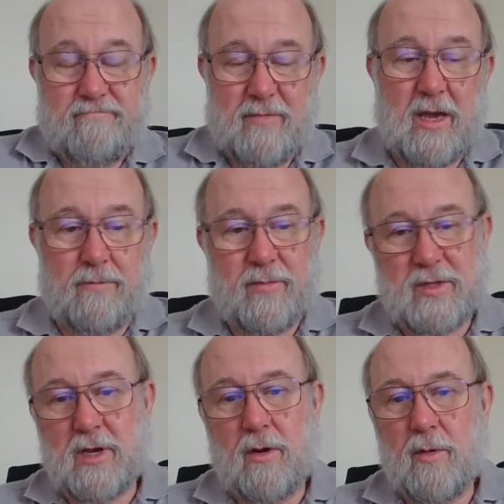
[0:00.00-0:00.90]
Yeah.
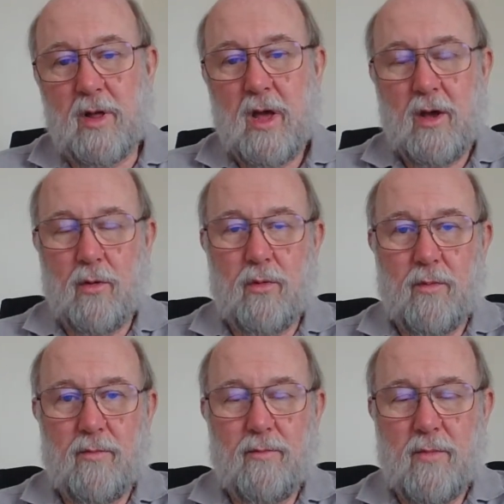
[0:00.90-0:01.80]
So
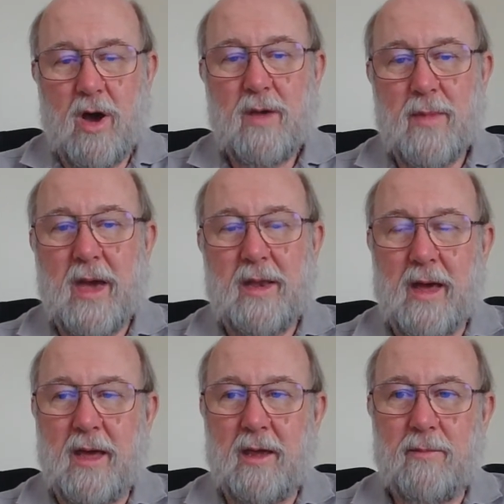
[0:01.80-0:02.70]
my main
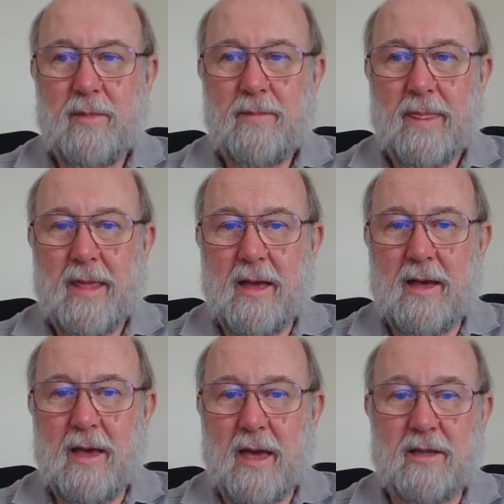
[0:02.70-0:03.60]
aim,
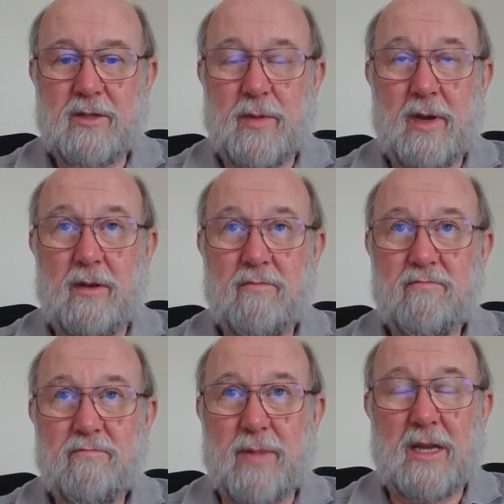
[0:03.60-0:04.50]
and it's been
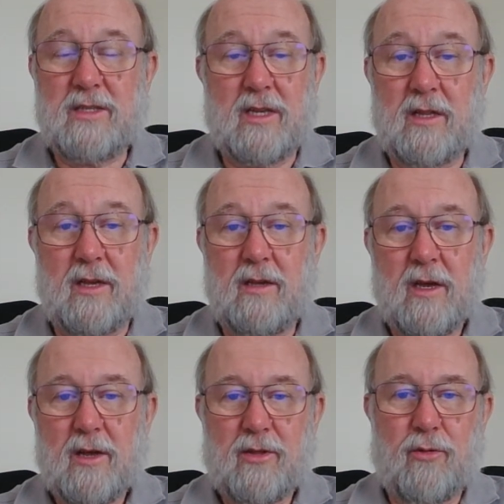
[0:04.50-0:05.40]
basically
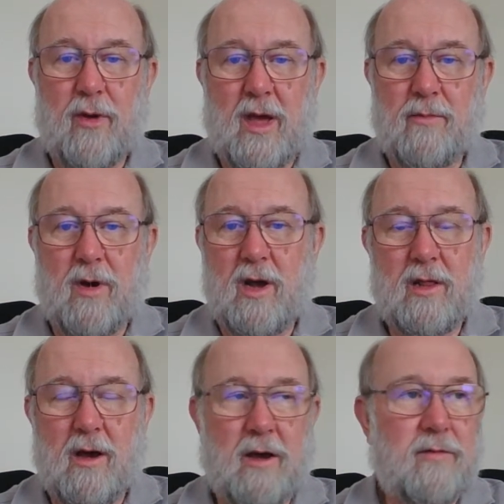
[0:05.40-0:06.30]
throughout my
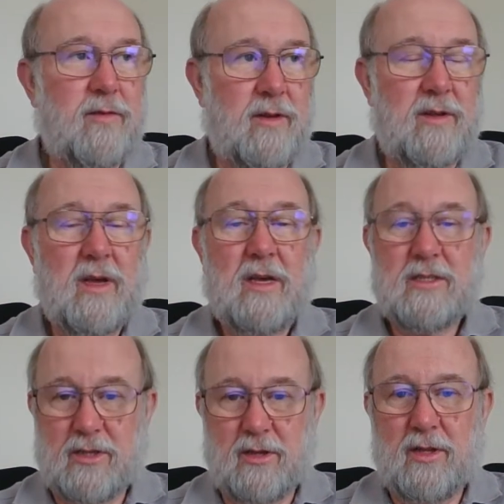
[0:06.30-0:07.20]
life, and
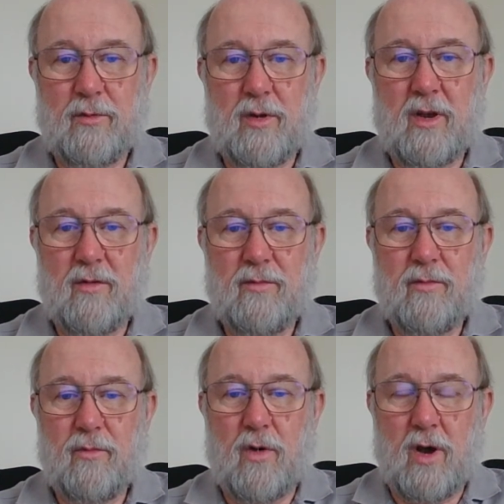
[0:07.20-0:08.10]
certainly
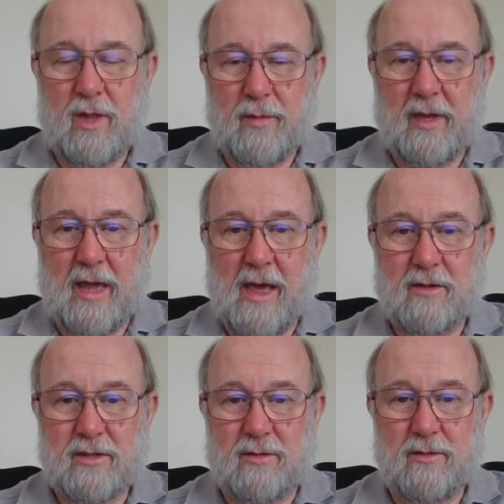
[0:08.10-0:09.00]
while I'm in
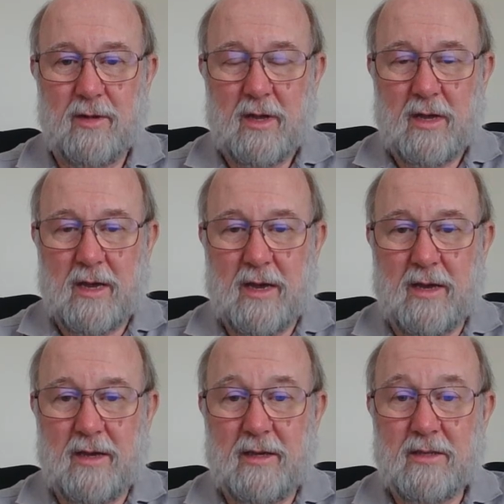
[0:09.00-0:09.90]
council,
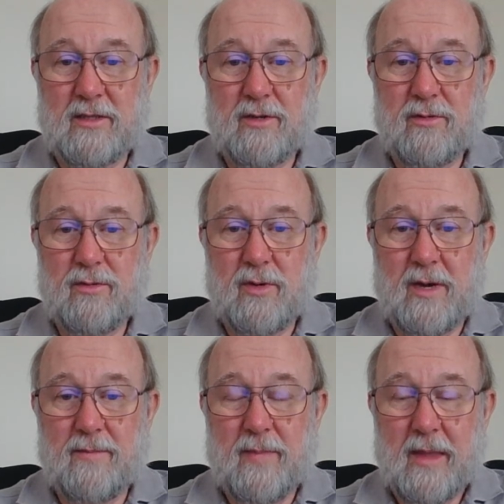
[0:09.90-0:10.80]
is
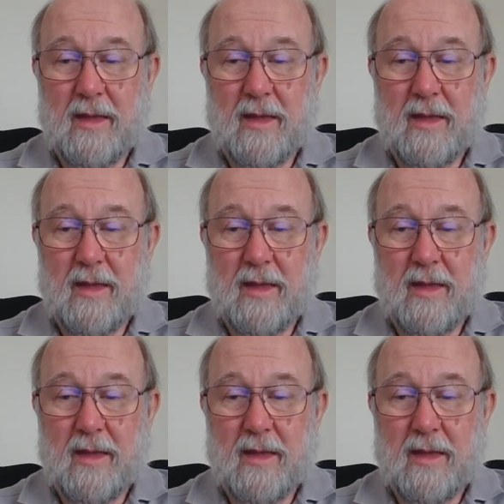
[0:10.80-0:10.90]
to